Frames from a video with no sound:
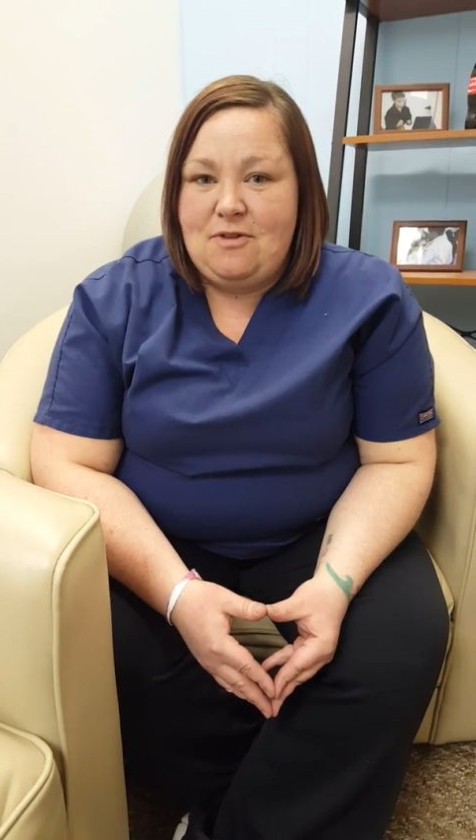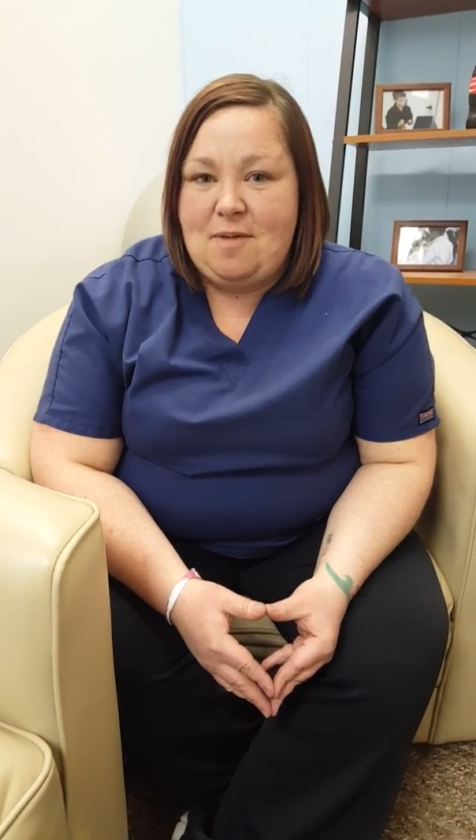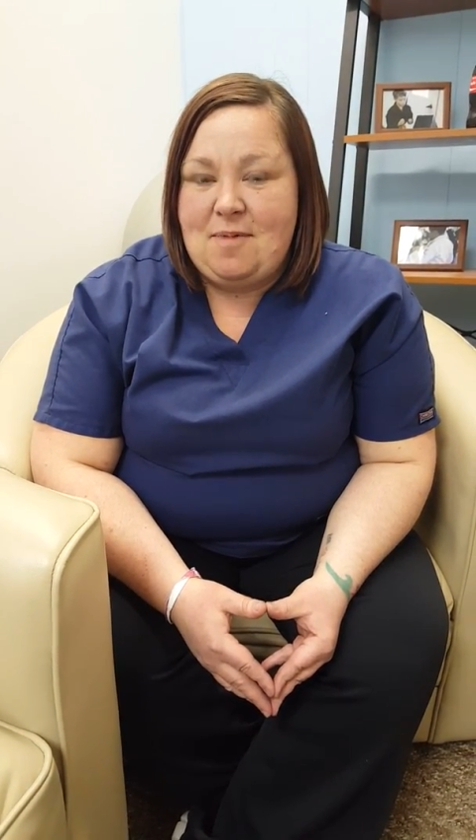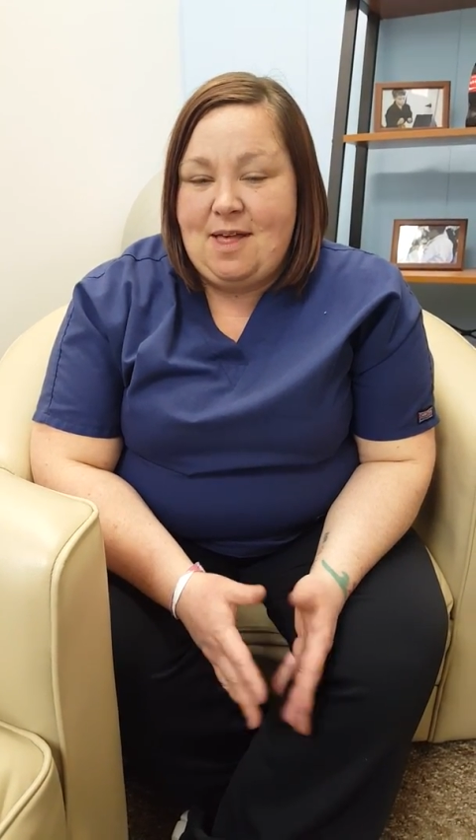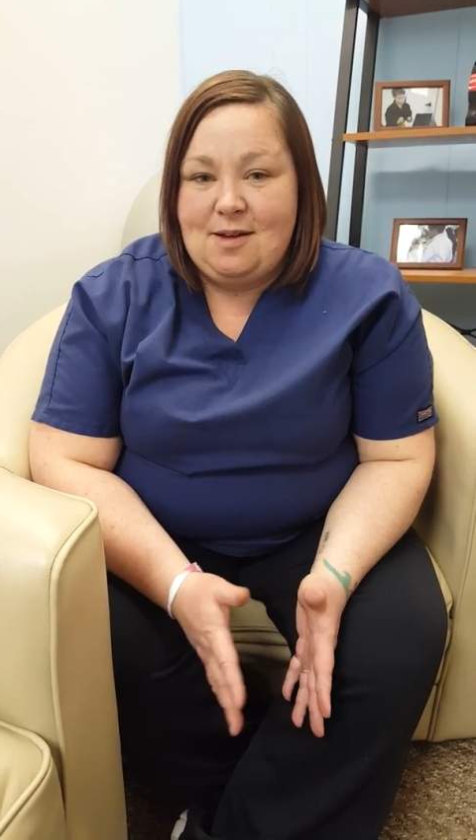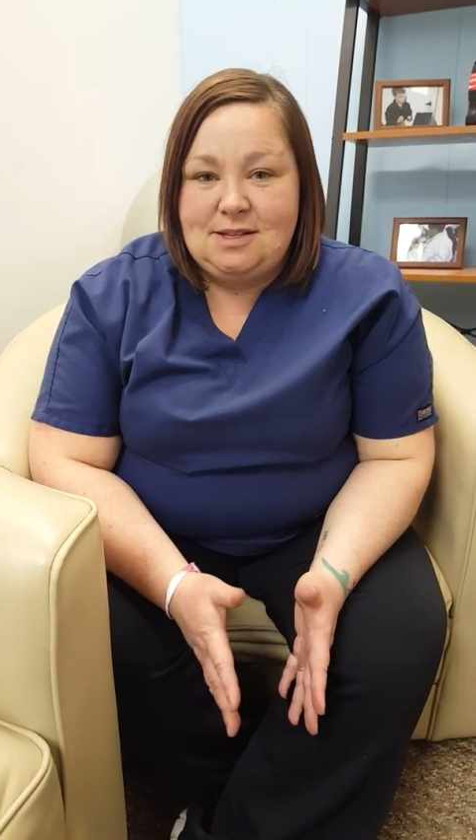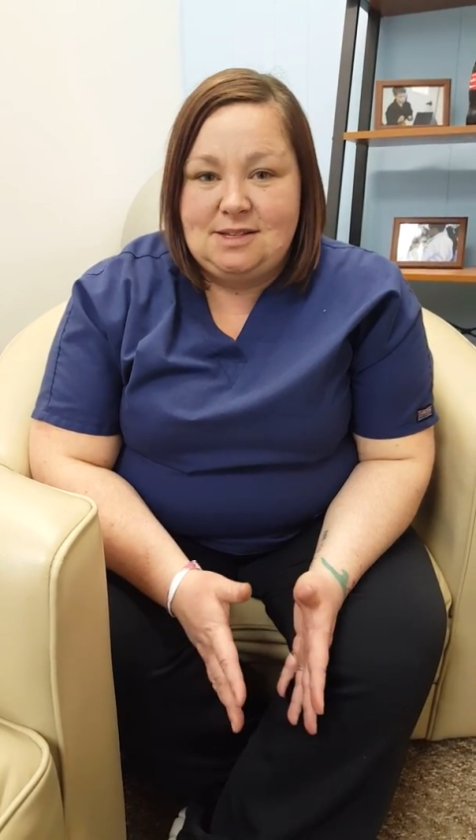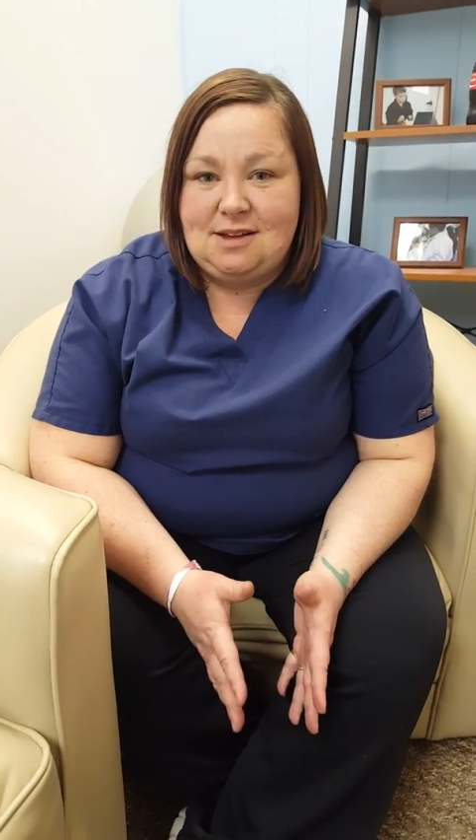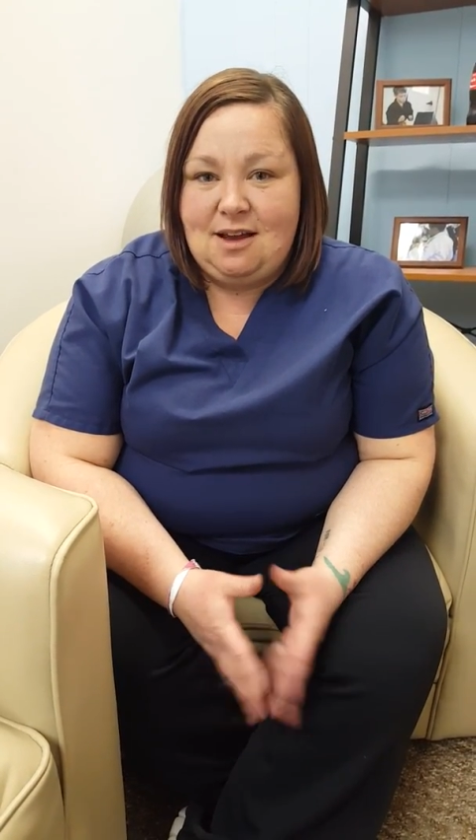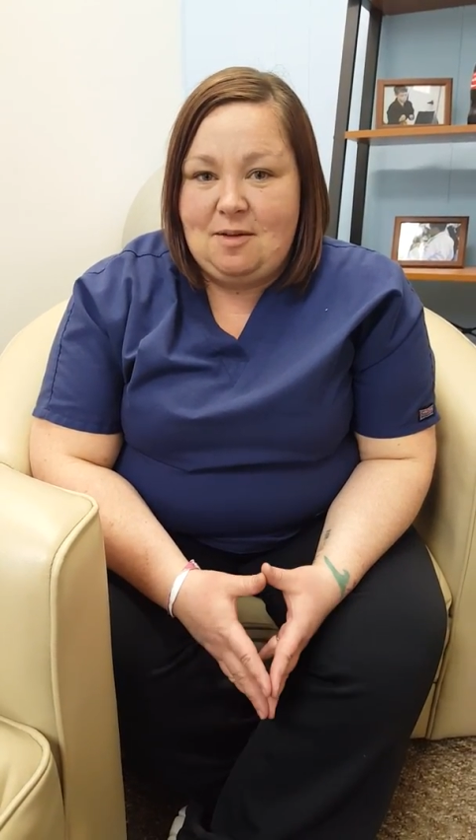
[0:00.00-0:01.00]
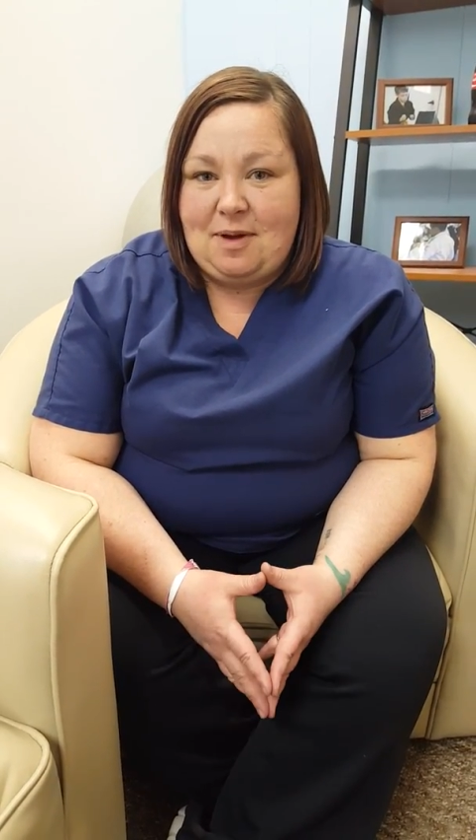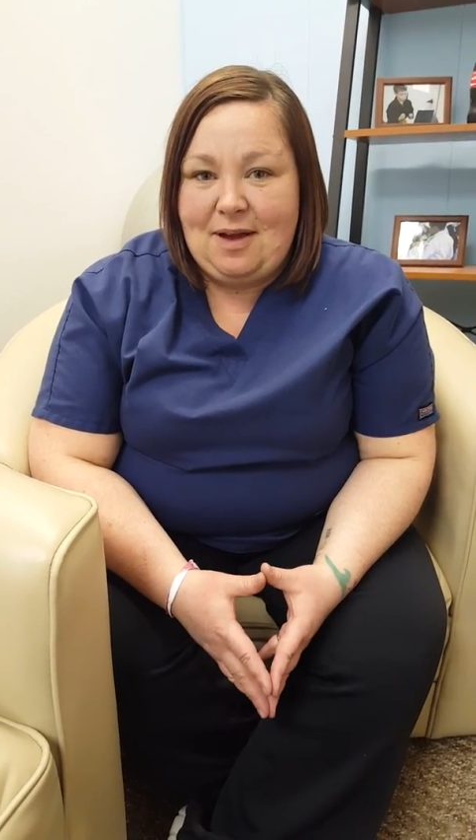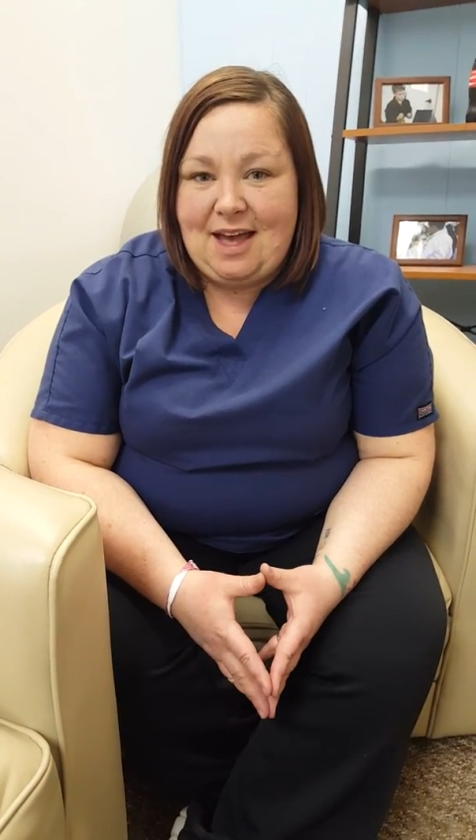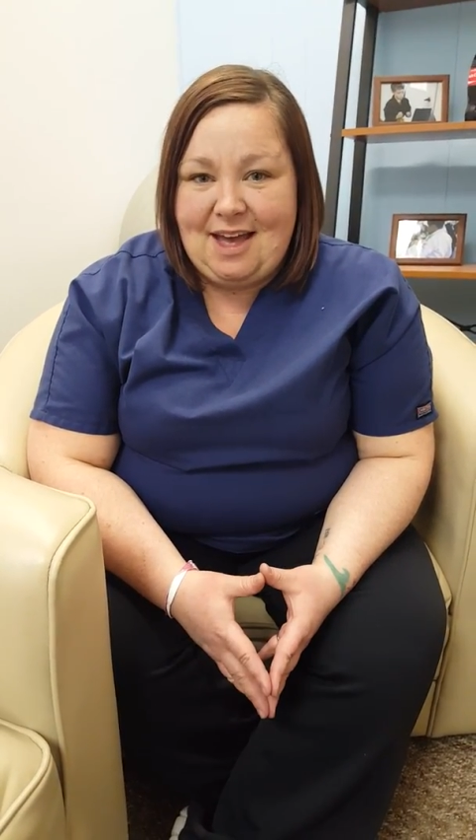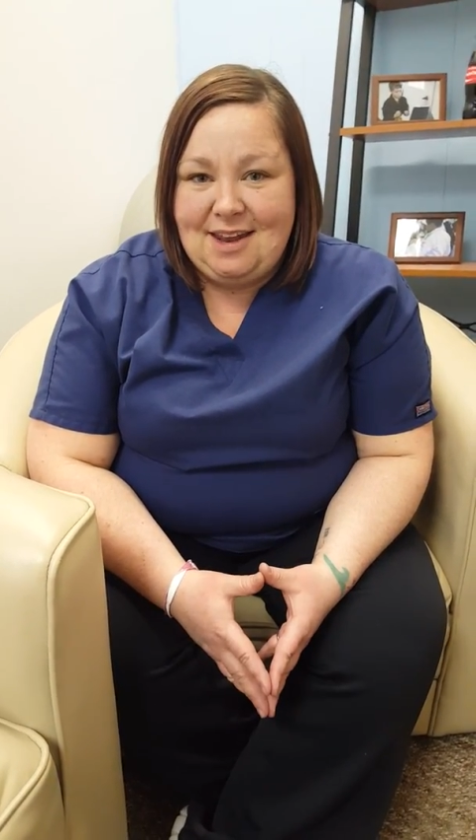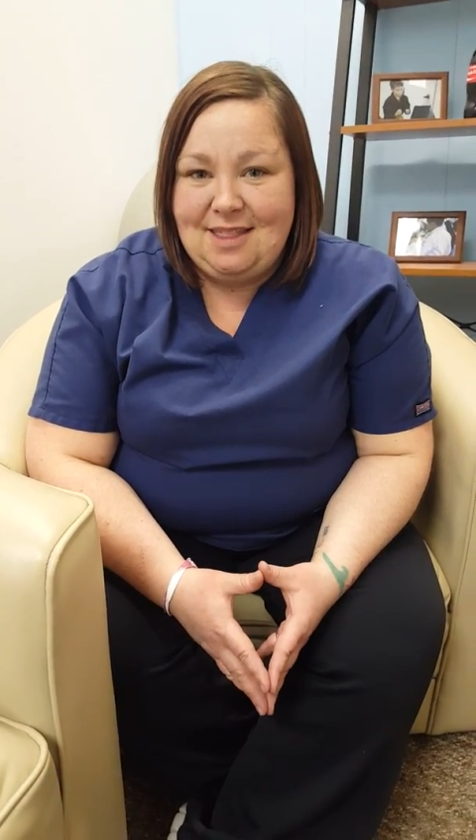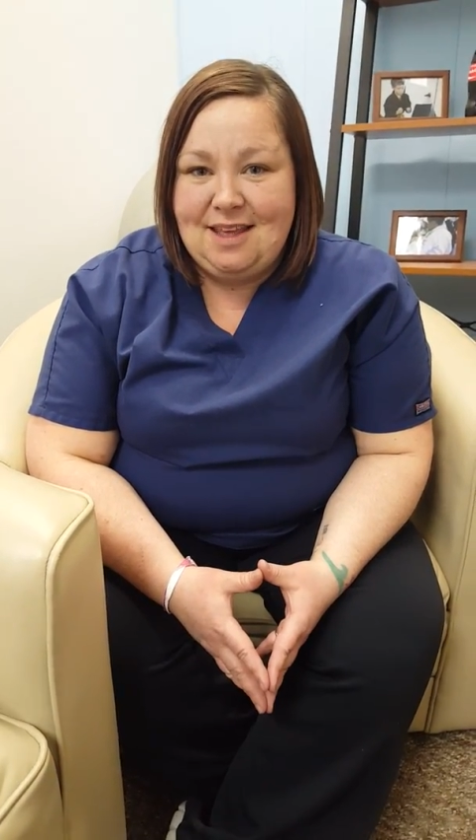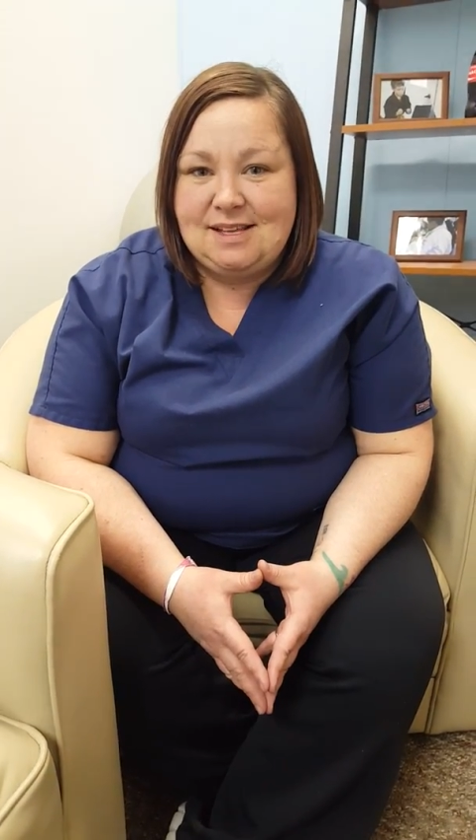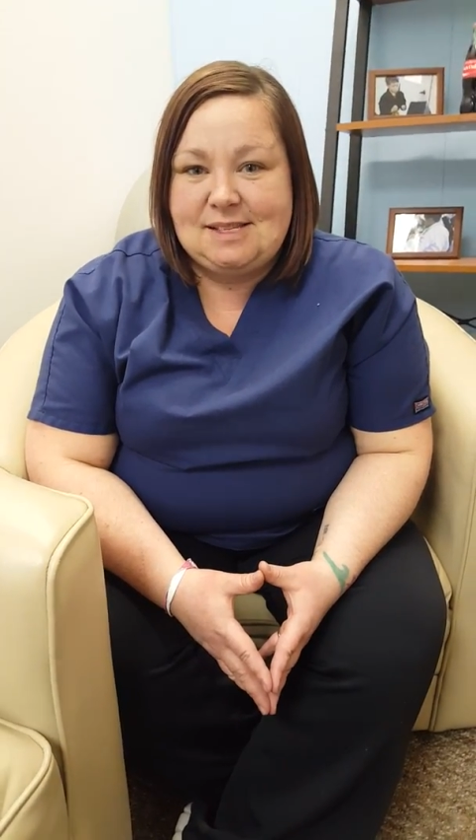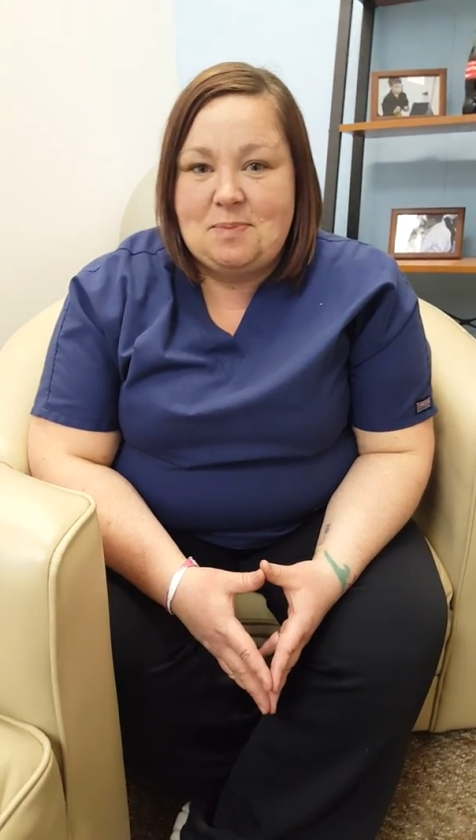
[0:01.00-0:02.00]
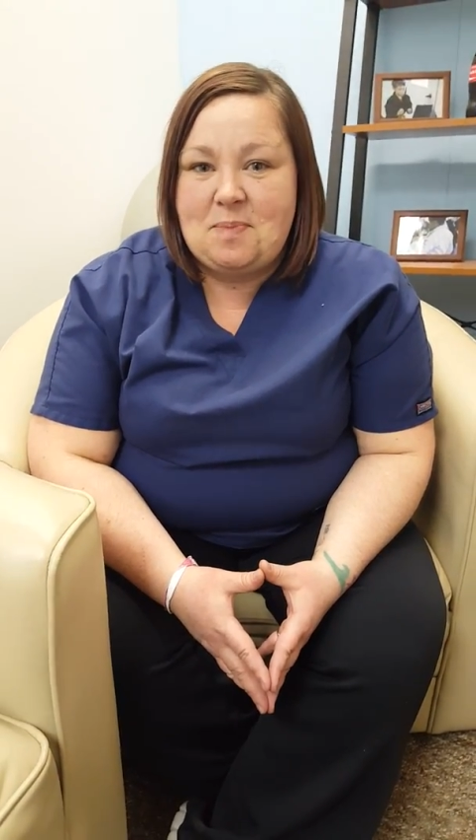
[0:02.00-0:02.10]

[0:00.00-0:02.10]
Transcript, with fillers: if I'm allowed to talk about God in this,